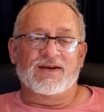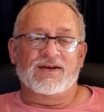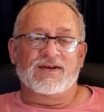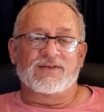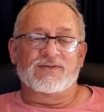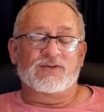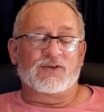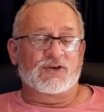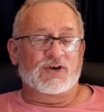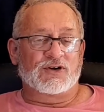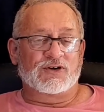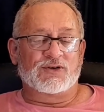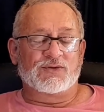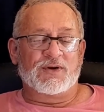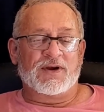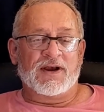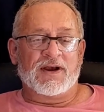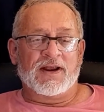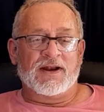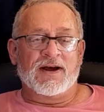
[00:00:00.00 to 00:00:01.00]
for not
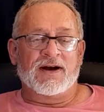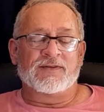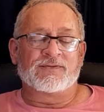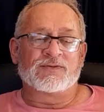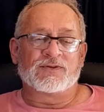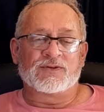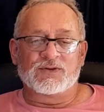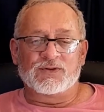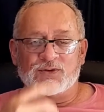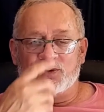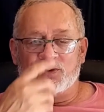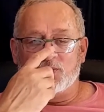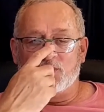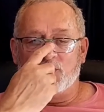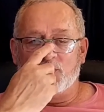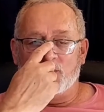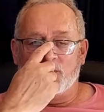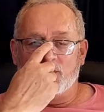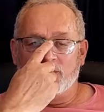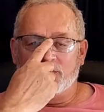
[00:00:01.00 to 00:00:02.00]
doing enough
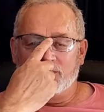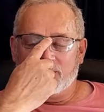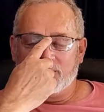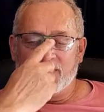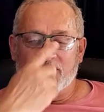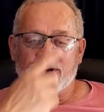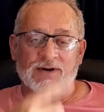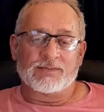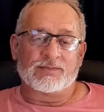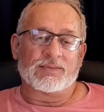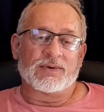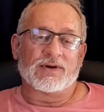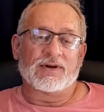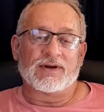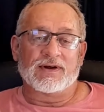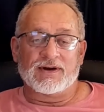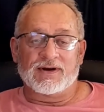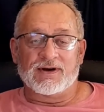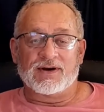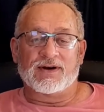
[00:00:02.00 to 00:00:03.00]
to curb
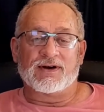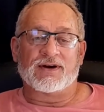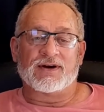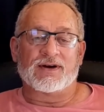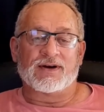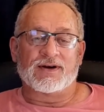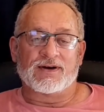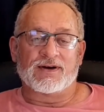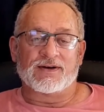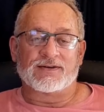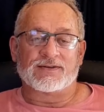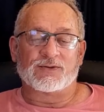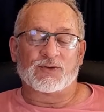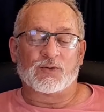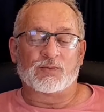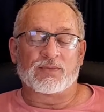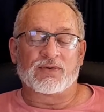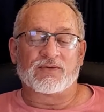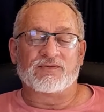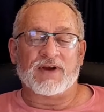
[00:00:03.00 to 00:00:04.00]
or
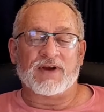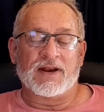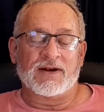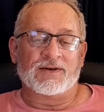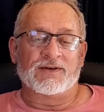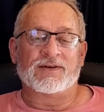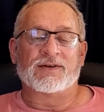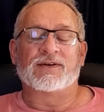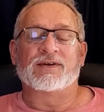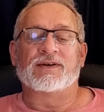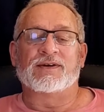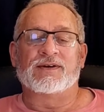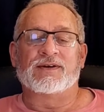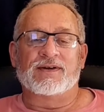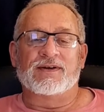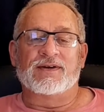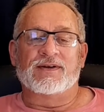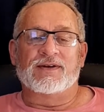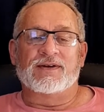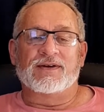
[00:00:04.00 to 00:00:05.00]
prevent
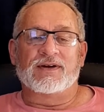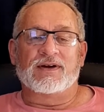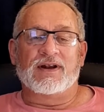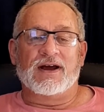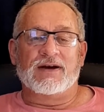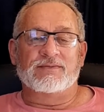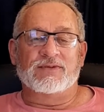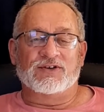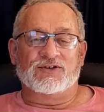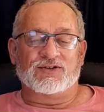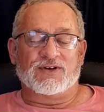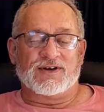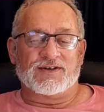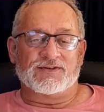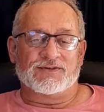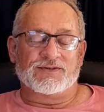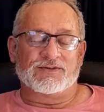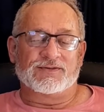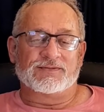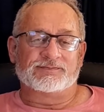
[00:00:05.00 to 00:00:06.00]
climate change.